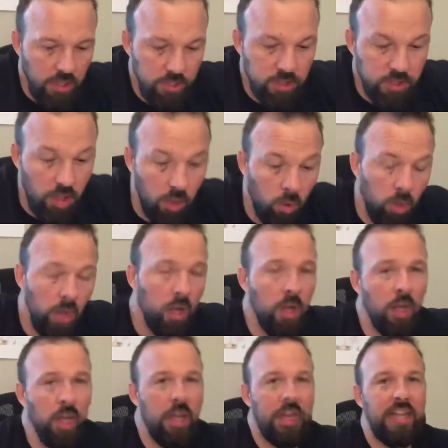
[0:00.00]
So
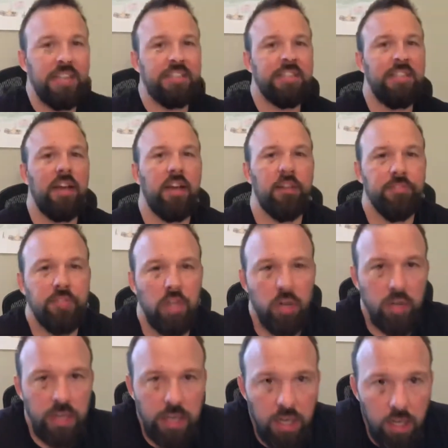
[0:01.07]
instead of
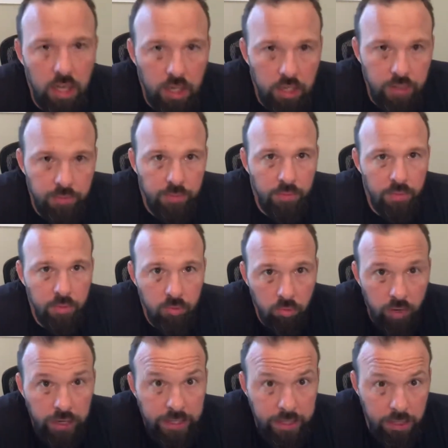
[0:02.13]
turning on the
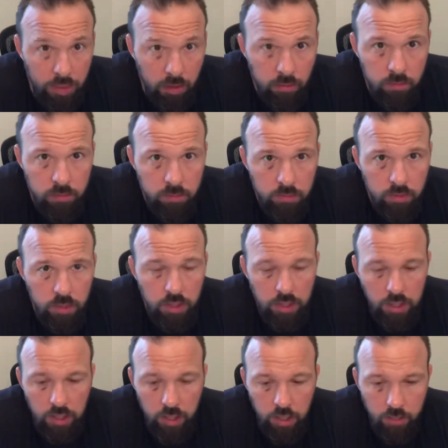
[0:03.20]
radio
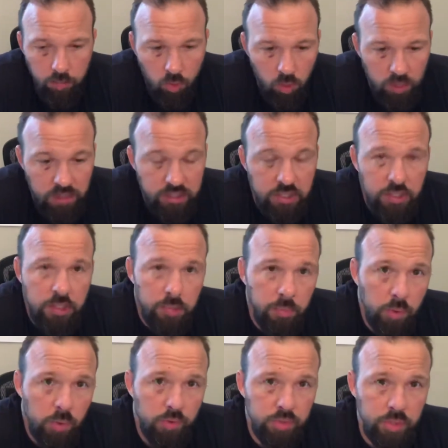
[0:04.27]
um, or listening to
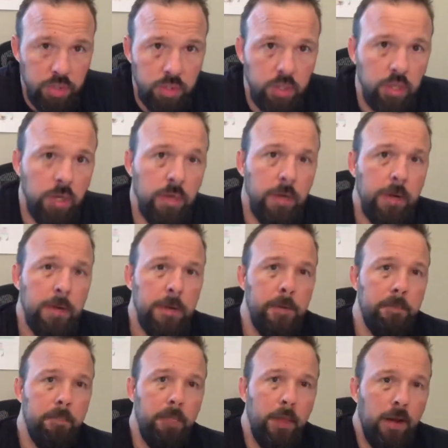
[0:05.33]
music,
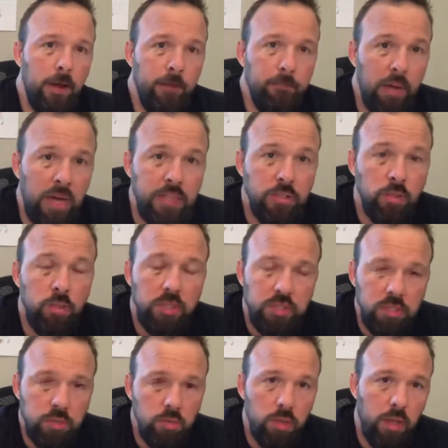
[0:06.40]
um, I do
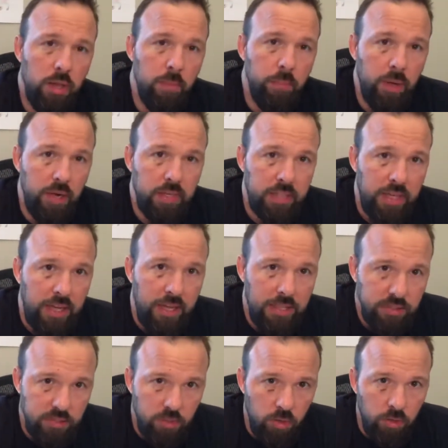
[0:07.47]
listen to a lot of
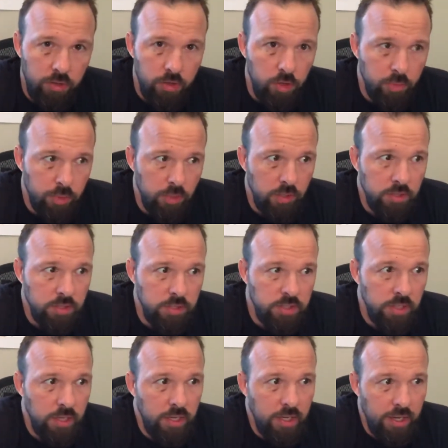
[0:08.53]
podcasts and
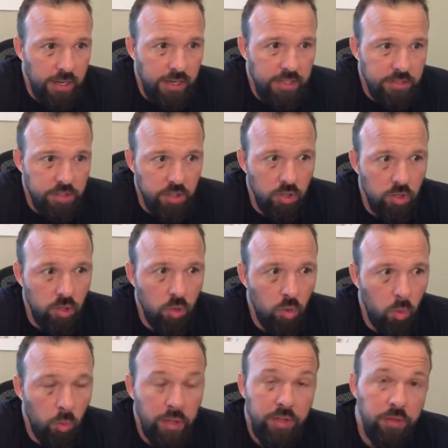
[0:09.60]
audiobooks. And so
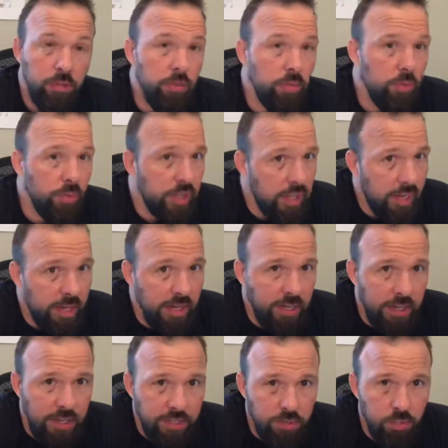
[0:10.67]
we do do that,
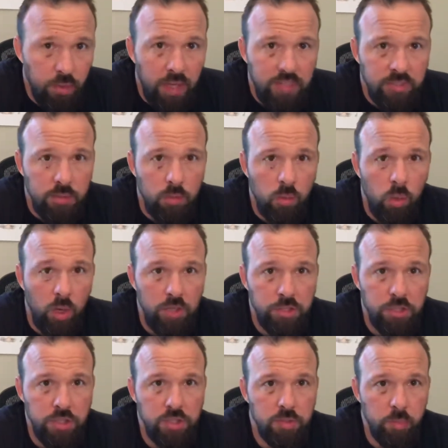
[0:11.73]
and I do ask them
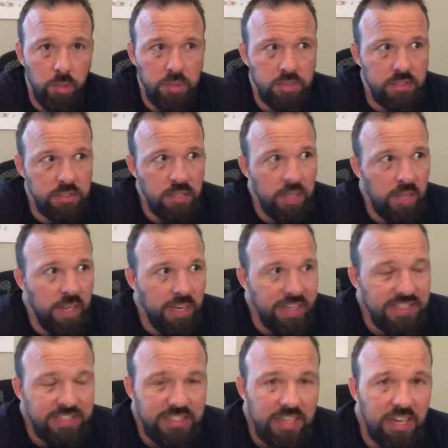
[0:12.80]
questions. But
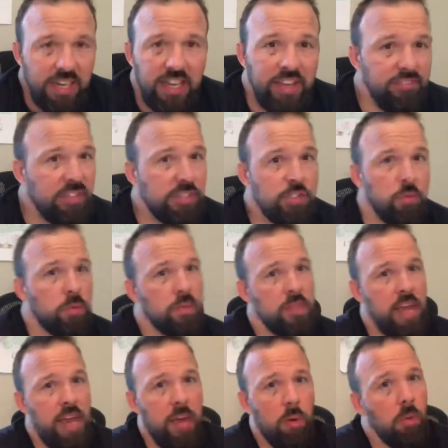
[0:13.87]
instead of even doing
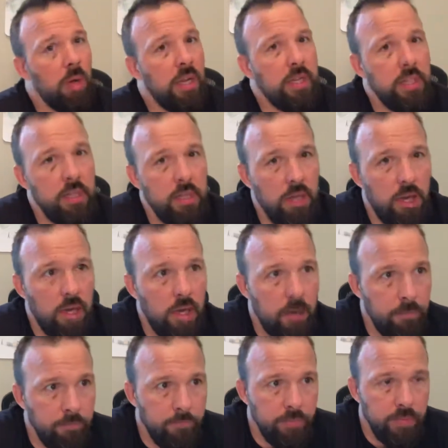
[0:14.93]
that, what I did
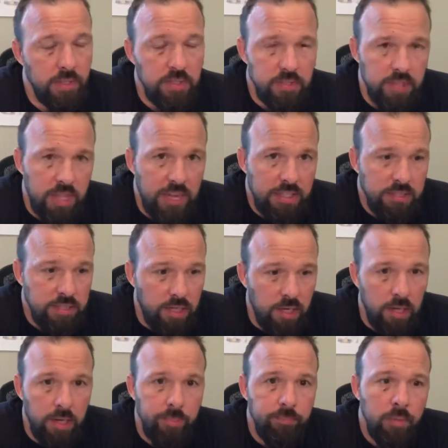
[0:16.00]
um, this last
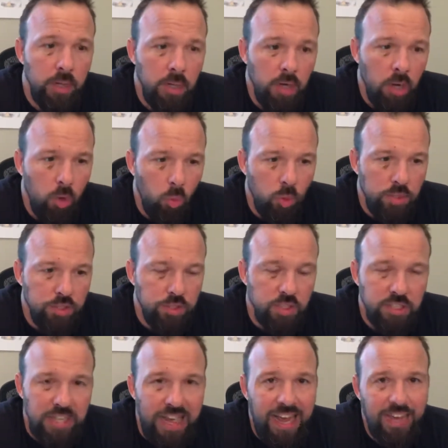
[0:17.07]
time was
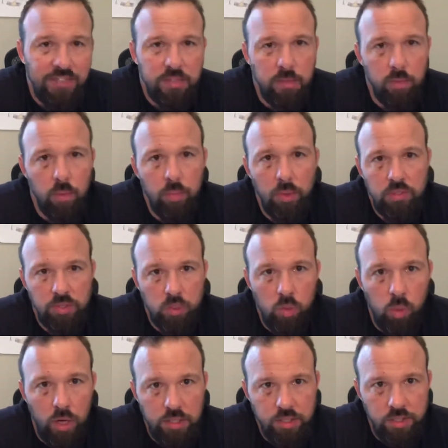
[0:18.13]
just ask them a bunch of
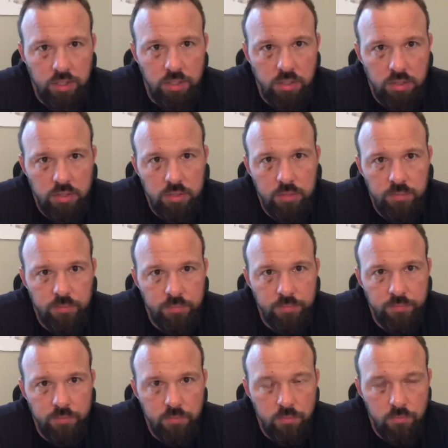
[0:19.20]
questions.
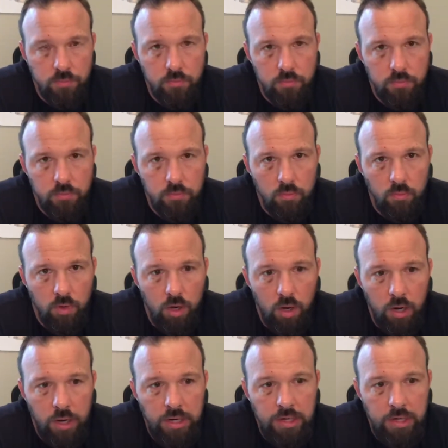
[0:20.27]
All
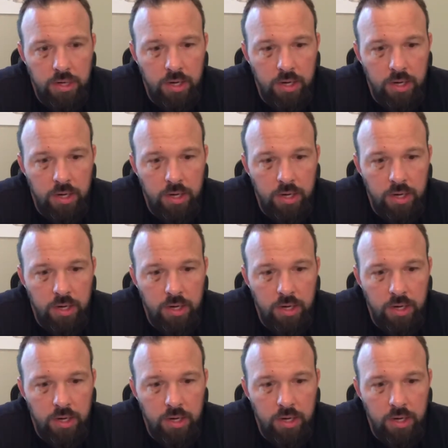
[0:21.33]
right.